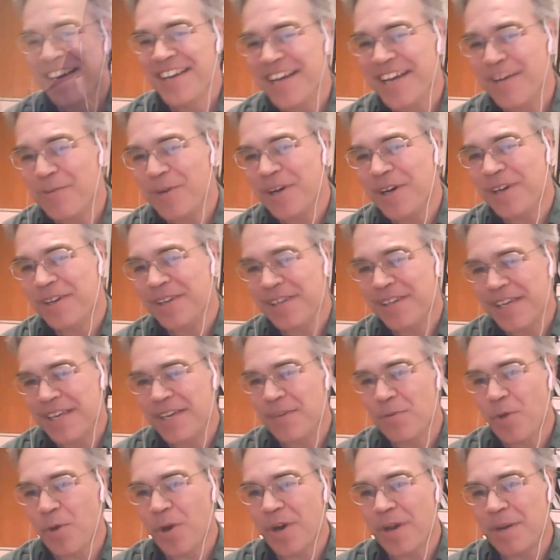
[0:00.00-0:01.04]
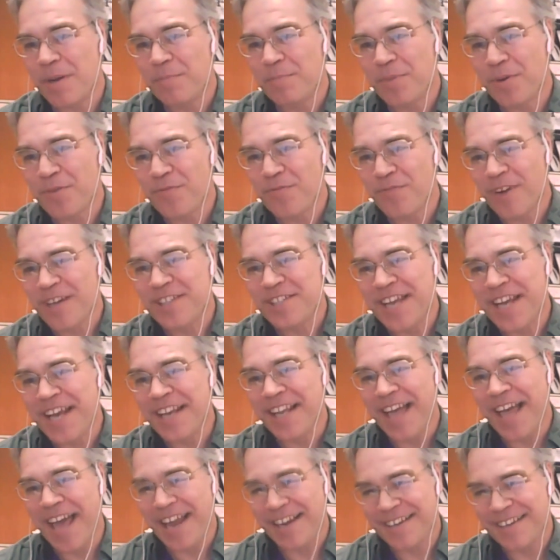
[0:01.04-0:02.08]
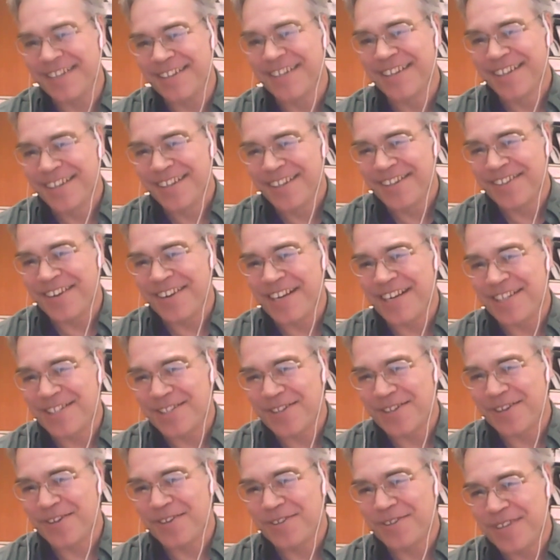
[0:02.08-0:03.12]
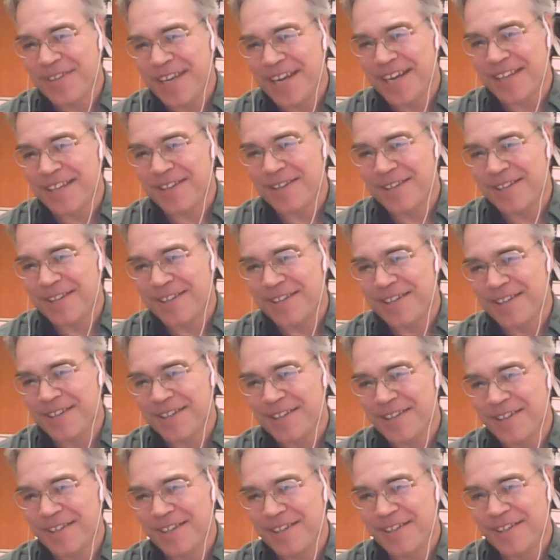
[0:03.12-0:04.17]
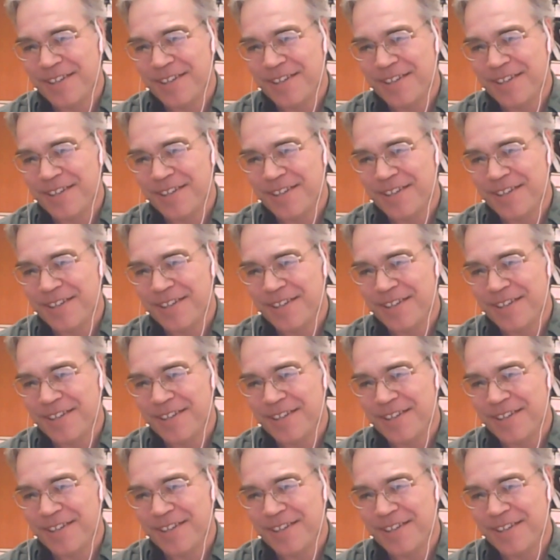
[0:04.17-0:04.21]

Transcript: yeah, well, he wrote it in both French and Latin, right? So yeah, the the